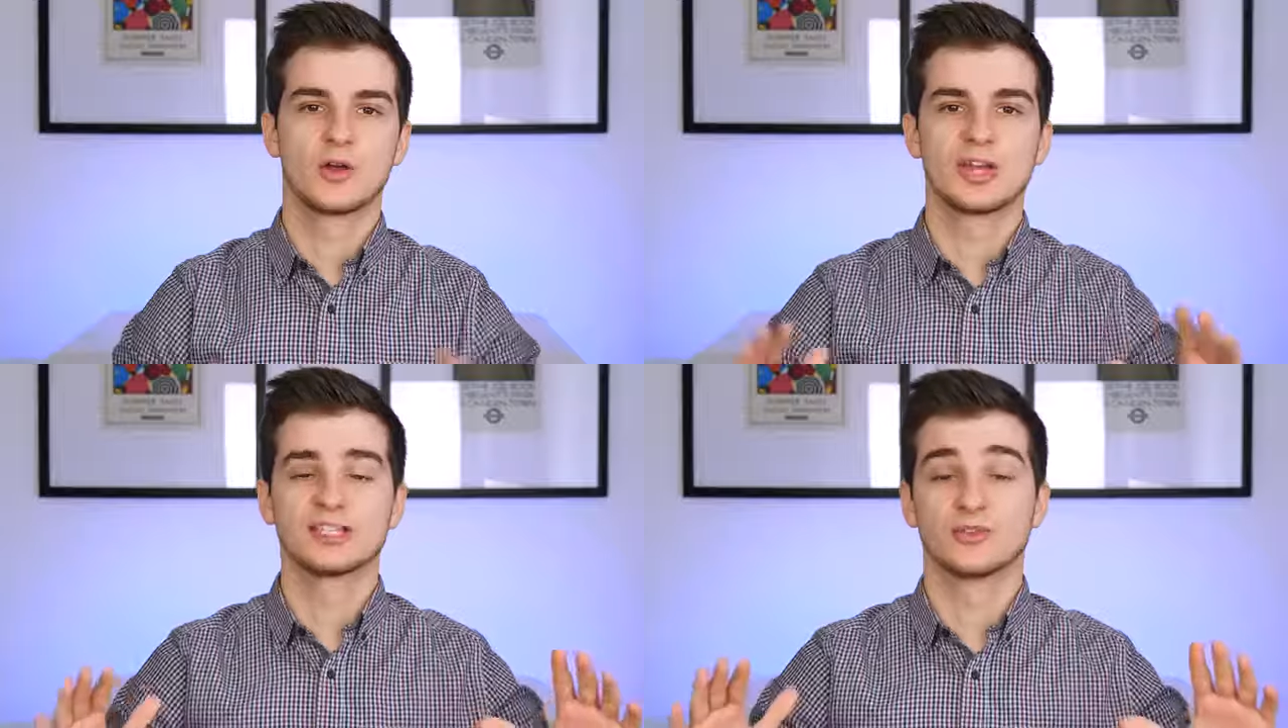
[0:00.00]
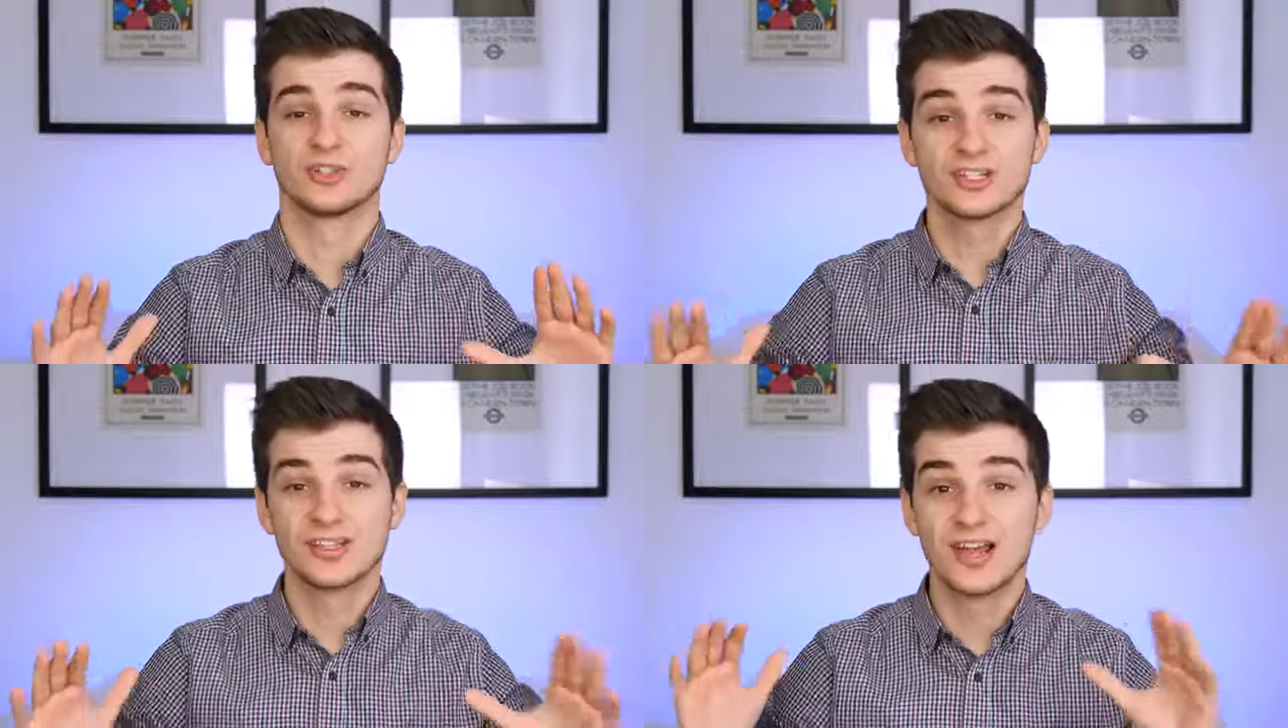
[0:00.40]
Okay,
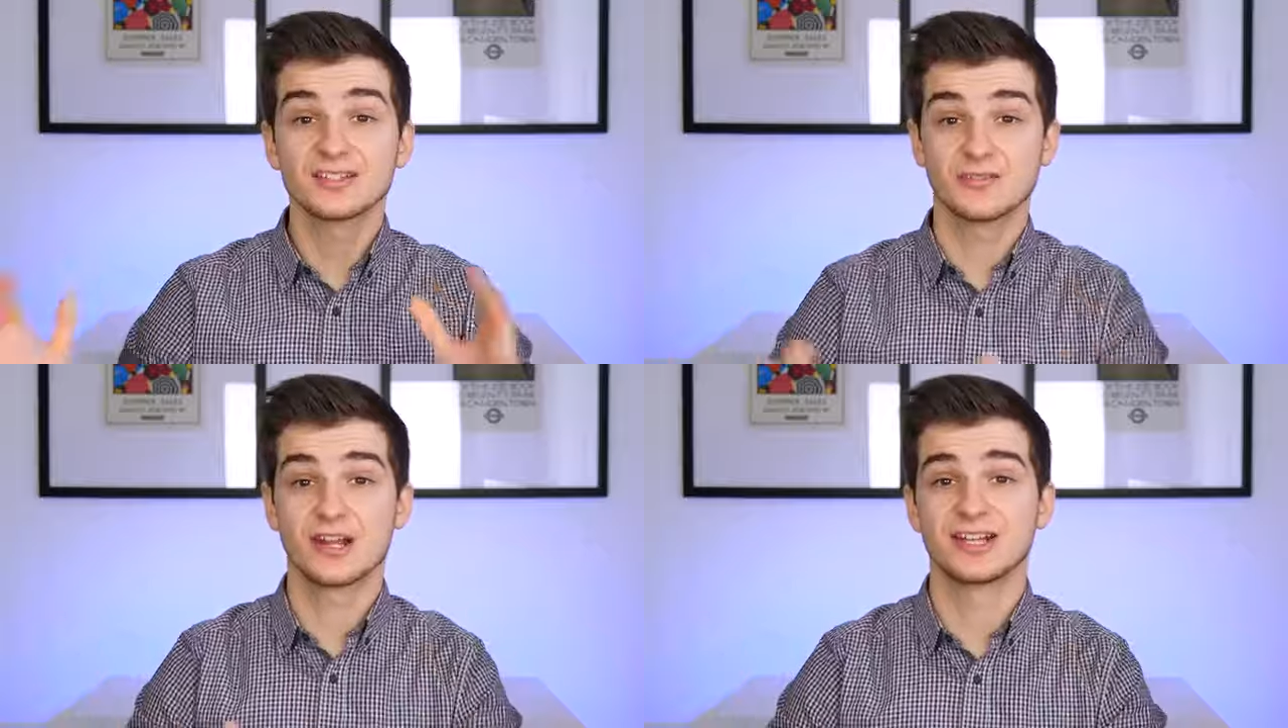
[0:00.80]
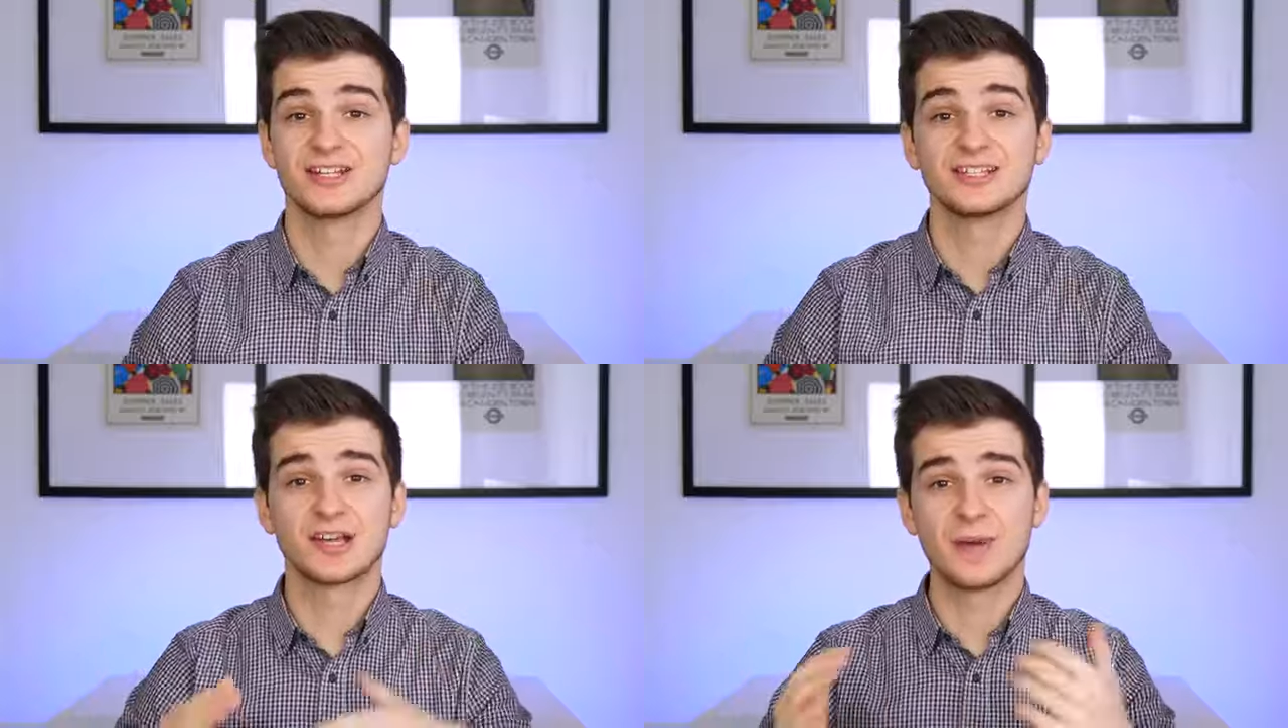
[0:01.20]
so just yesterday,
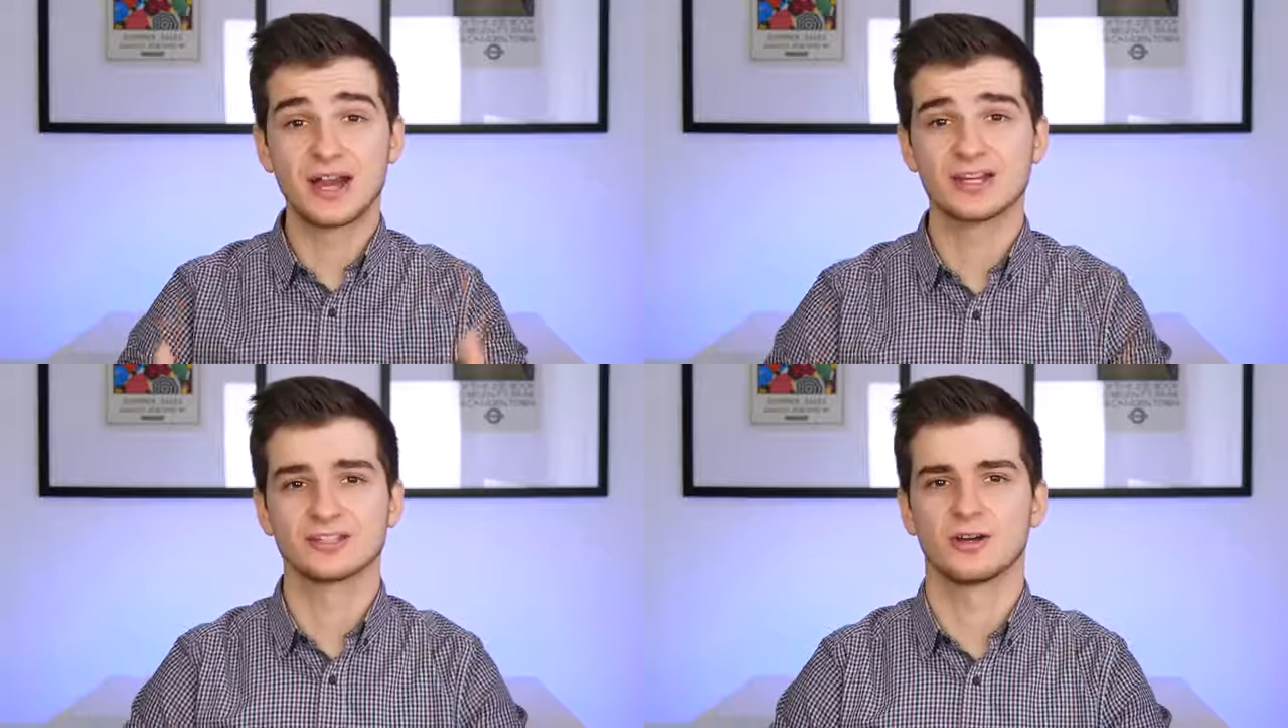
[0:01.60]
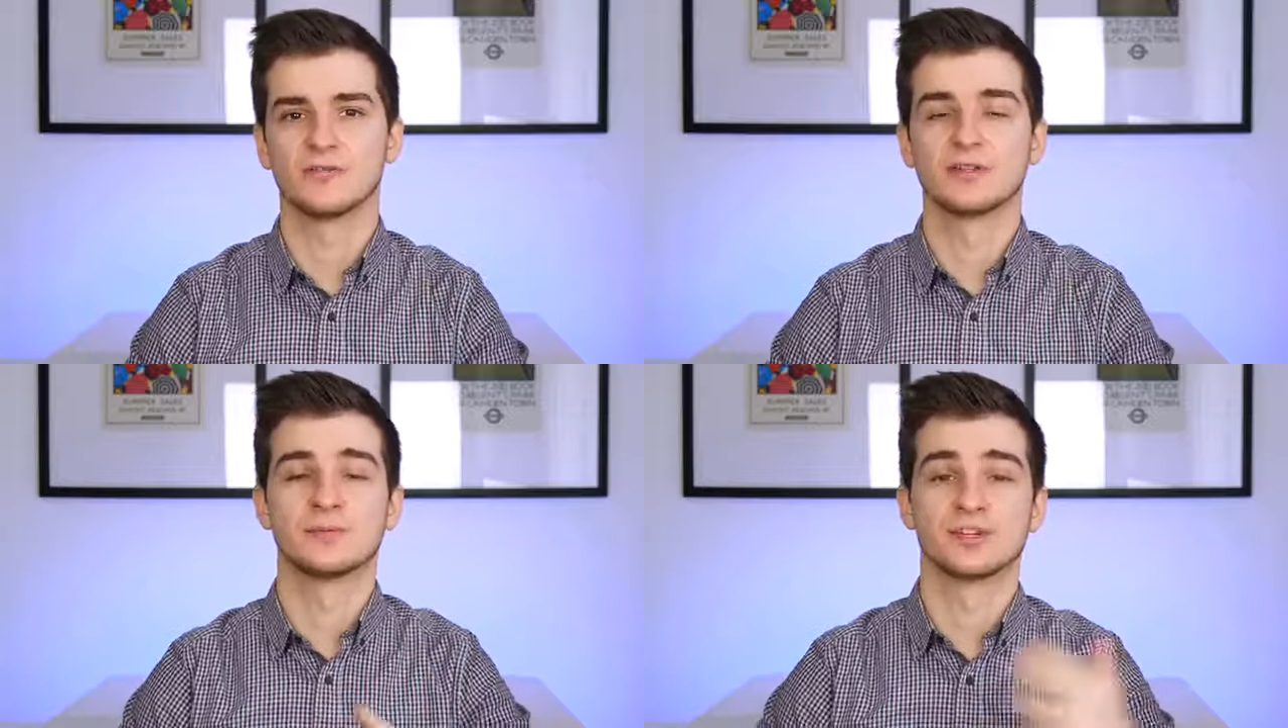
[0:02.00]
these schematics
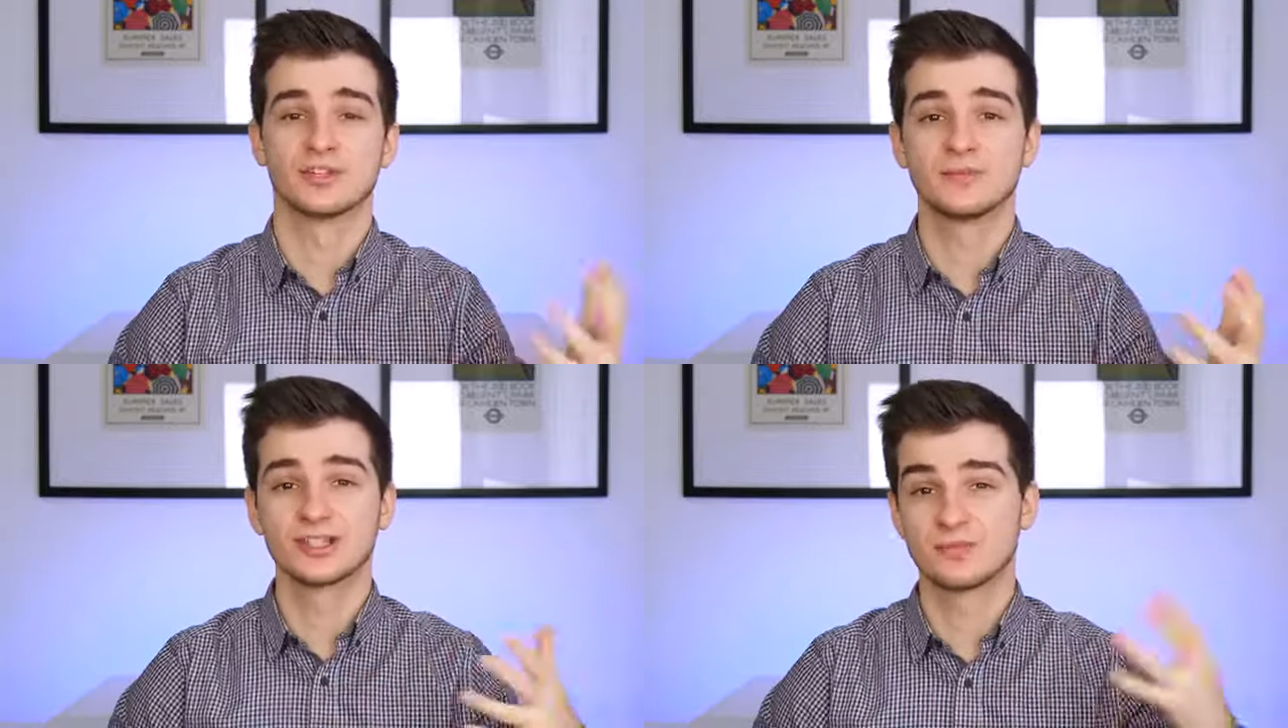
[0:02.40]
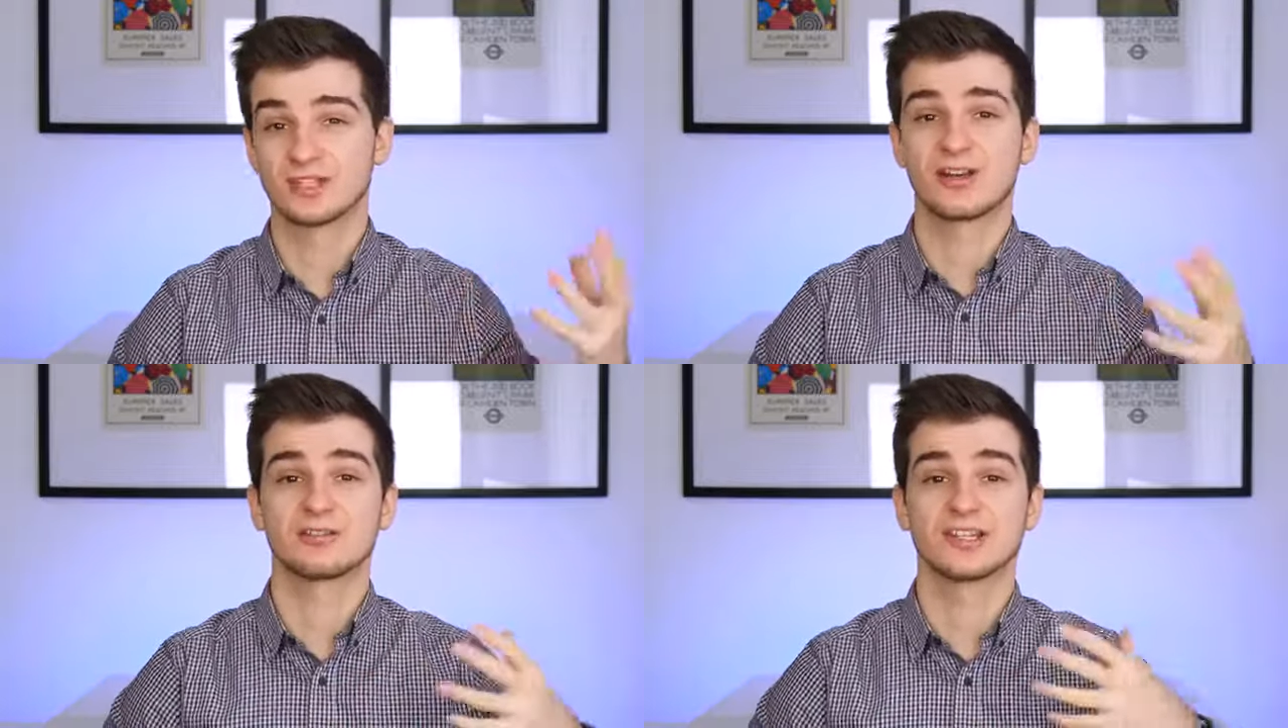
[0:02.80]
of the presumed
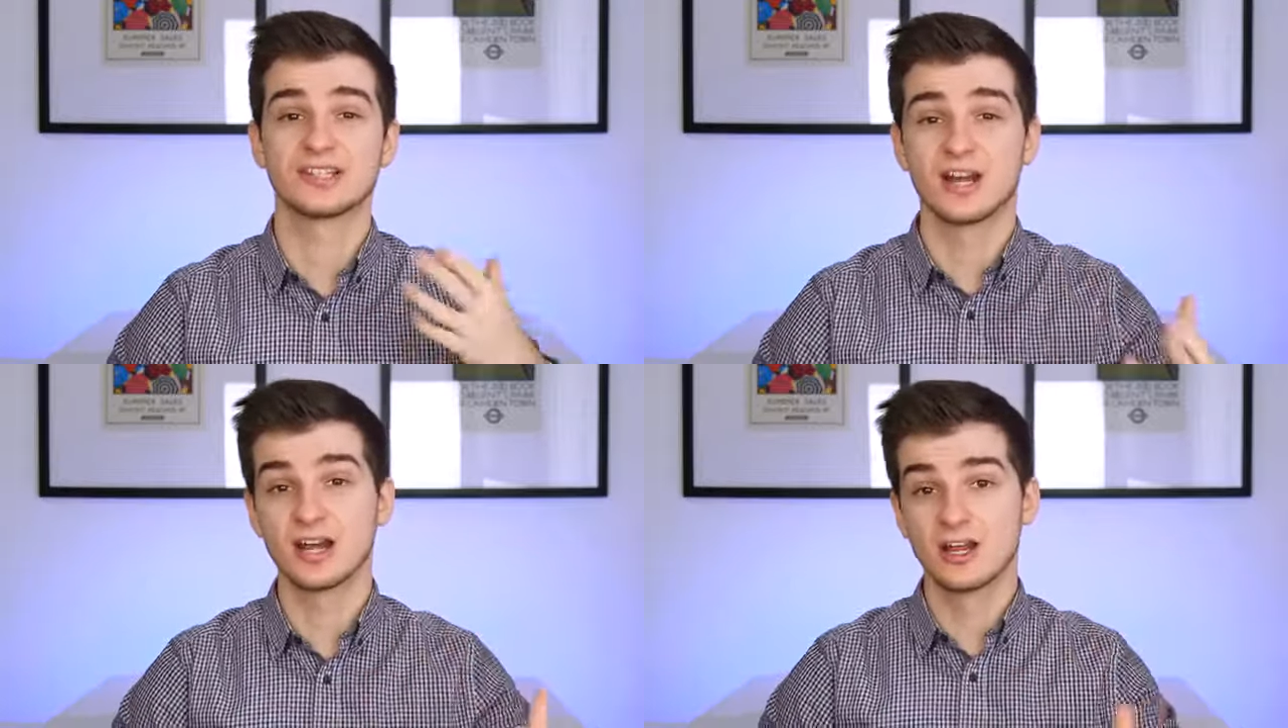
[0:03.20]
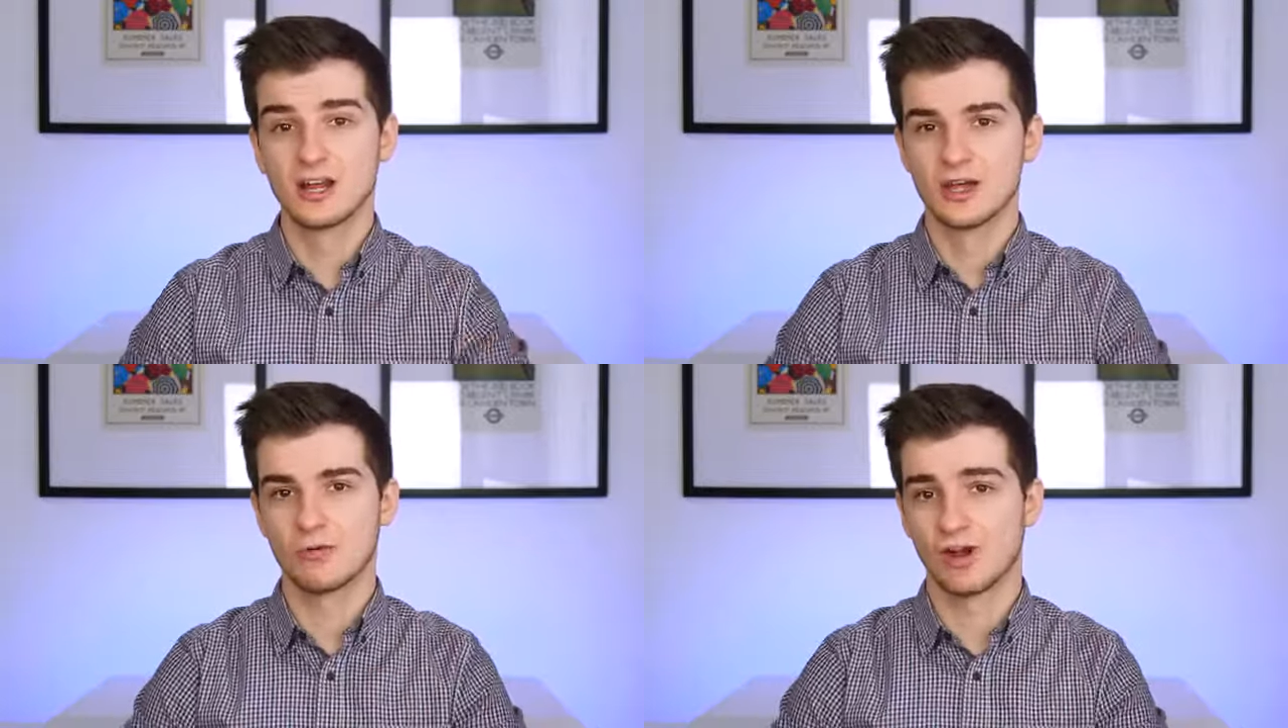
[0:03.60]
Samsung Galaxy S9
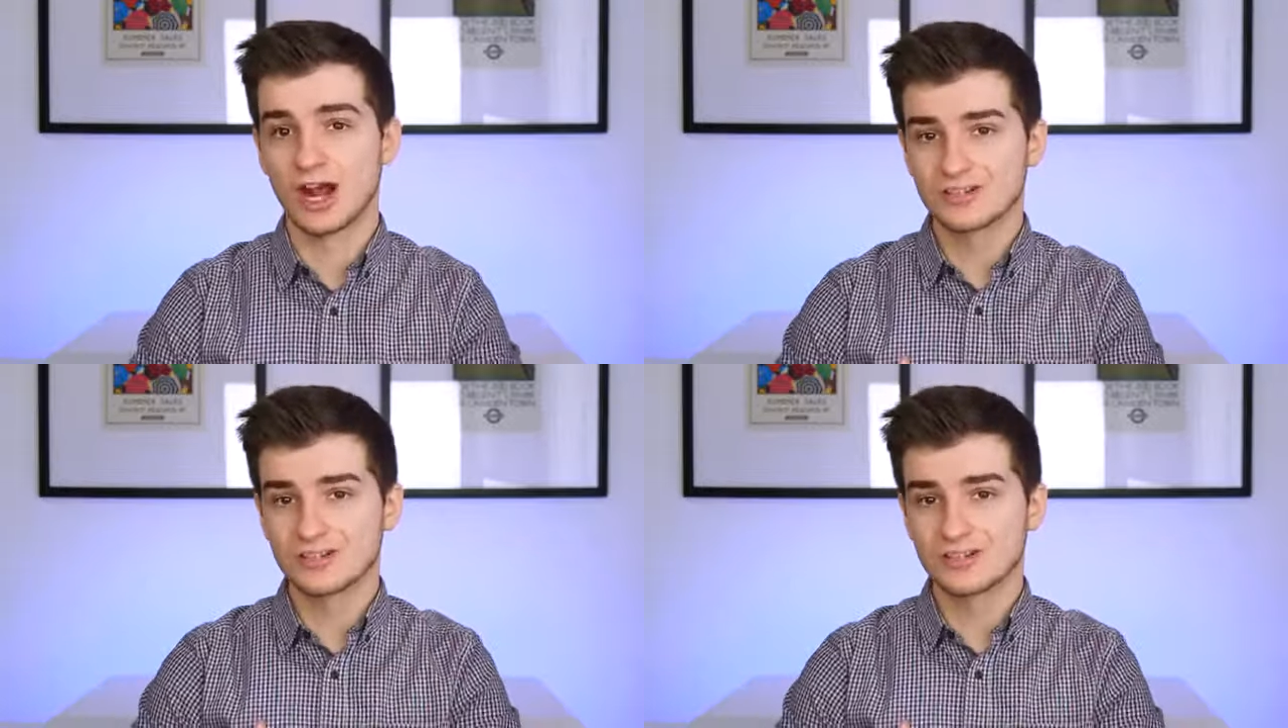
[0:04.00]
were